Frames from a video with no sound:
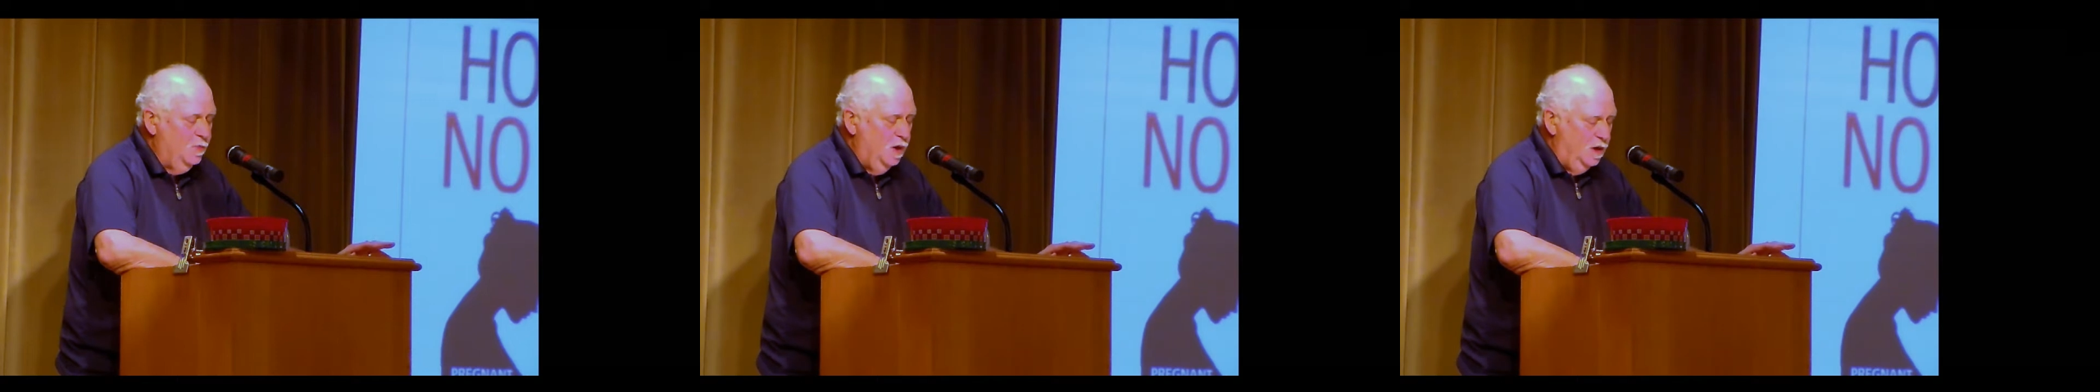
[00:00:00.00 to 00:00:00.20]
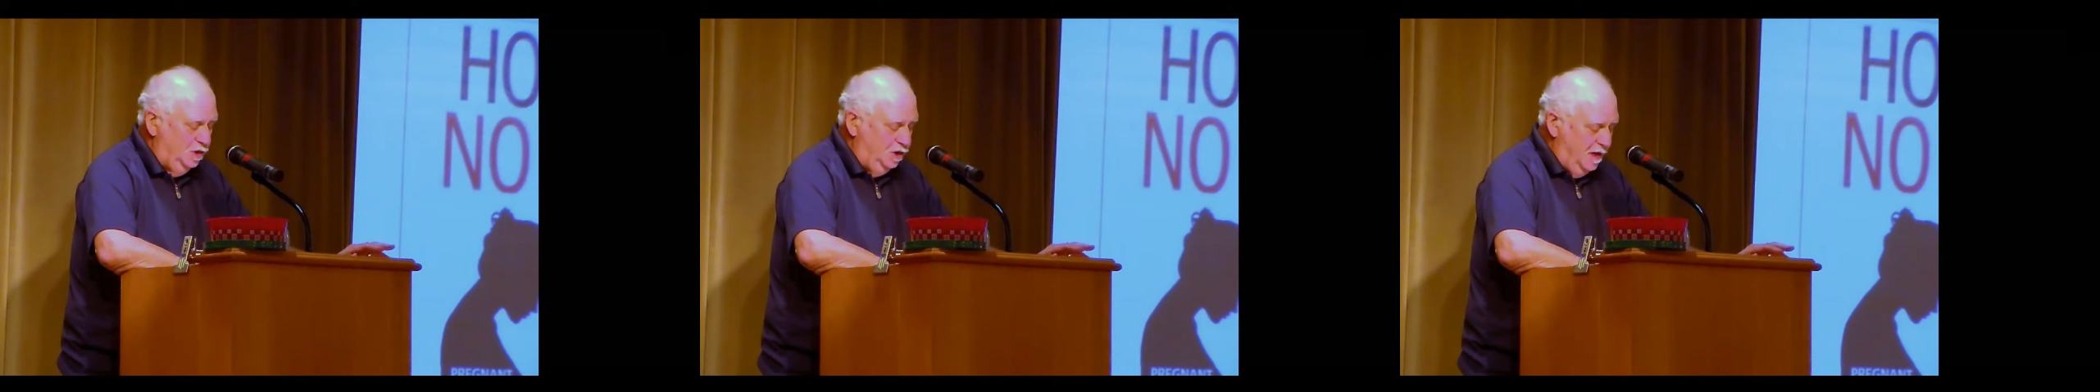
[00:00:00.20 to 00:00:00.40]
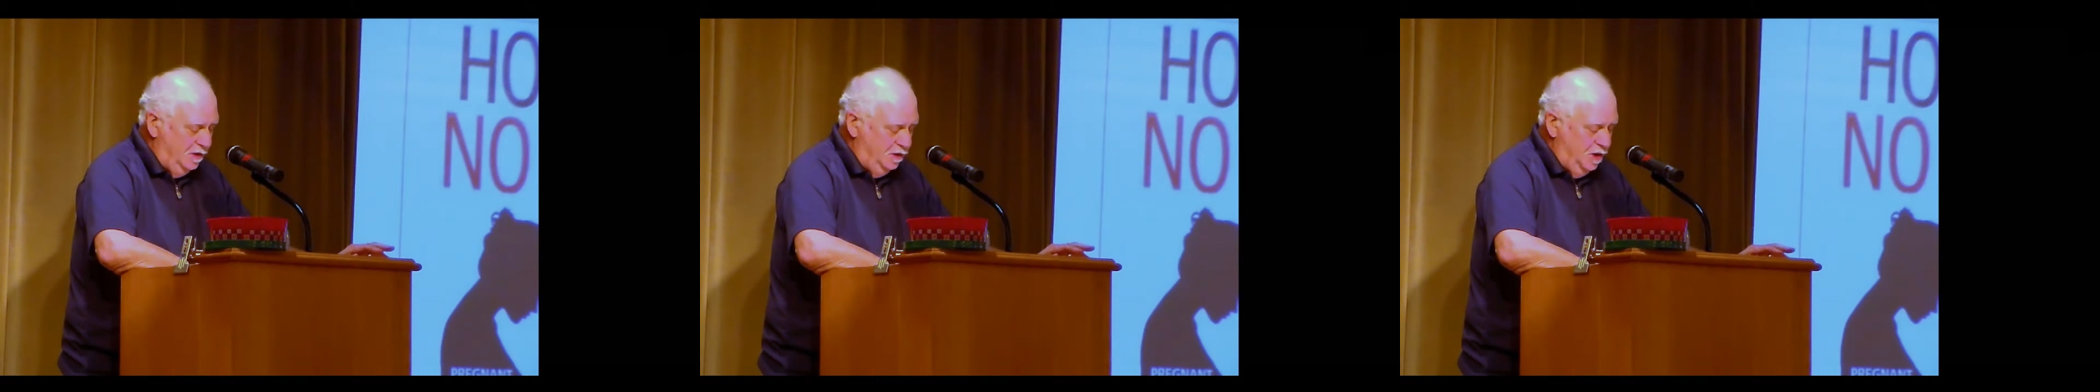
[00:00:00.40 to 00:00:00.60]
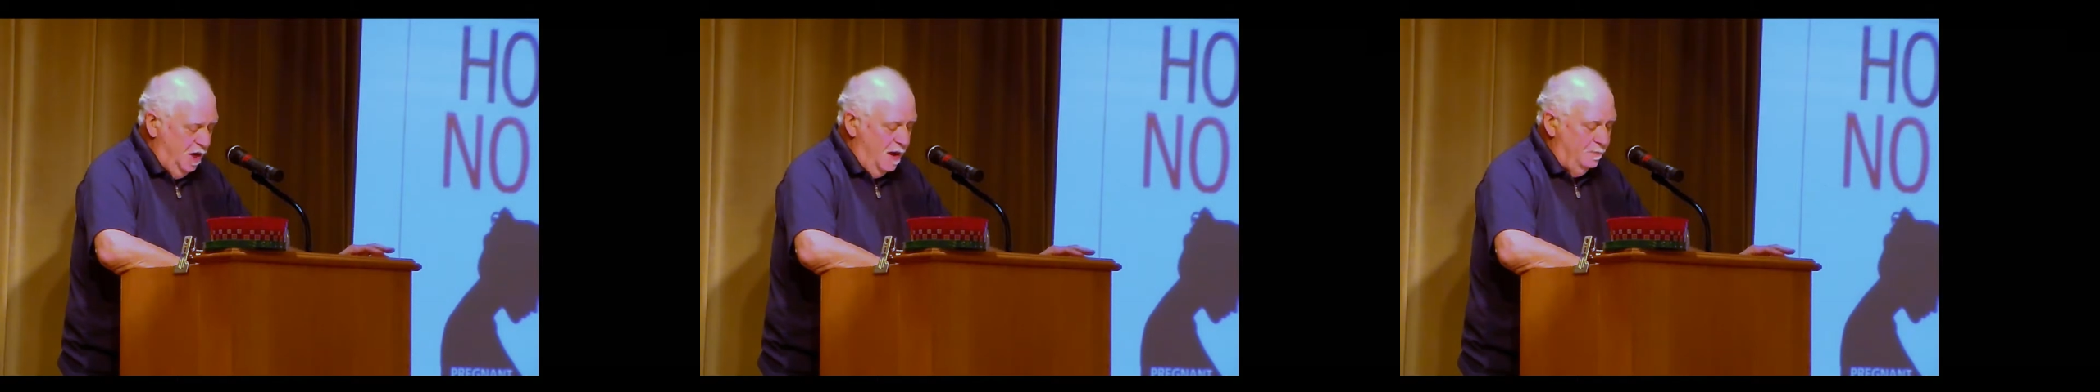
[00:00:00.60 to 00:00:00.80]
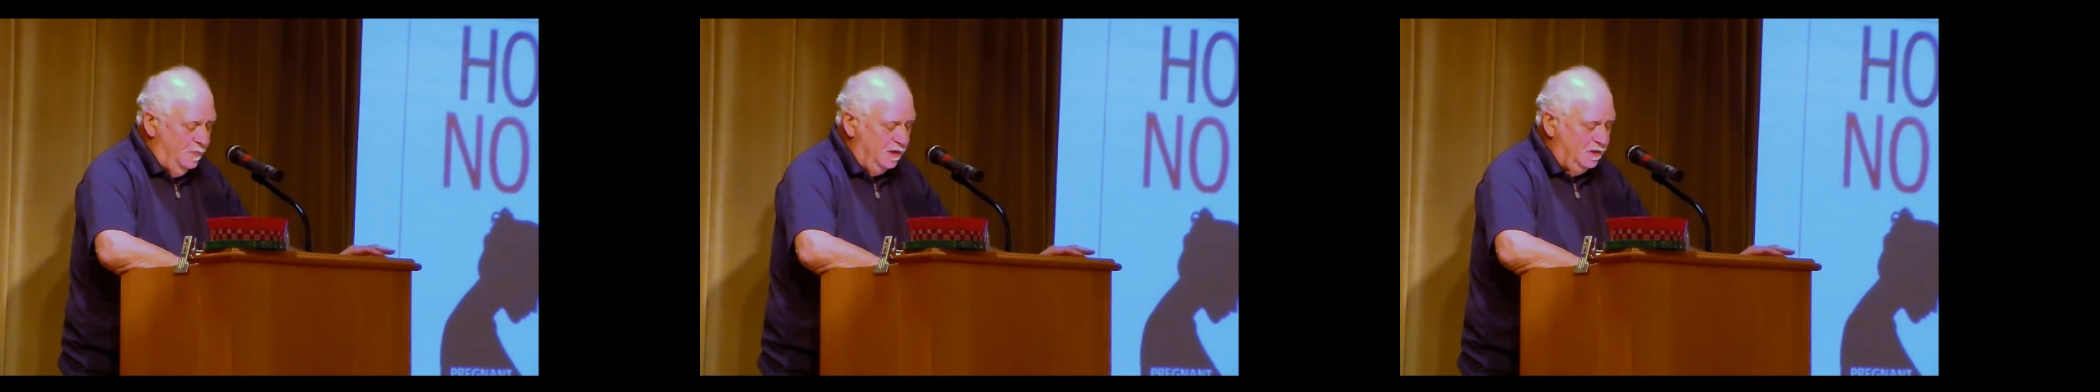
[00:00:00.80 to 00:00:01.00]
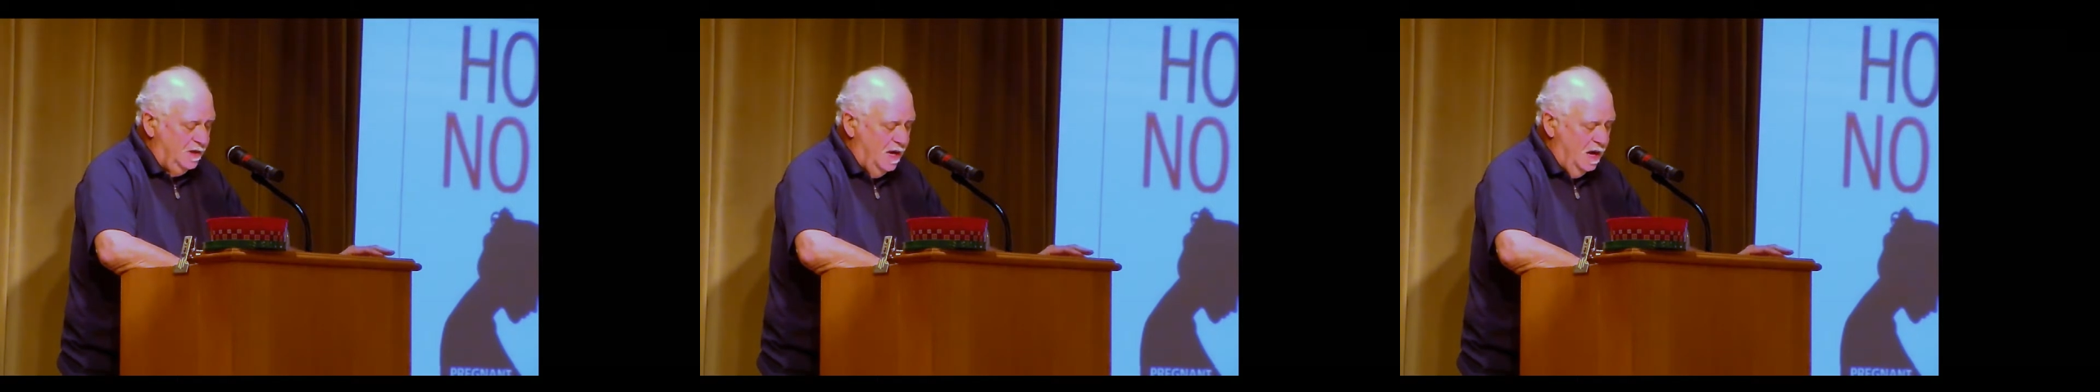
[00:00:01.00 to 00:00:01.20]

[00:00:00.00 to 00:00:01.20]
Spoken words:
I'm going to change topics.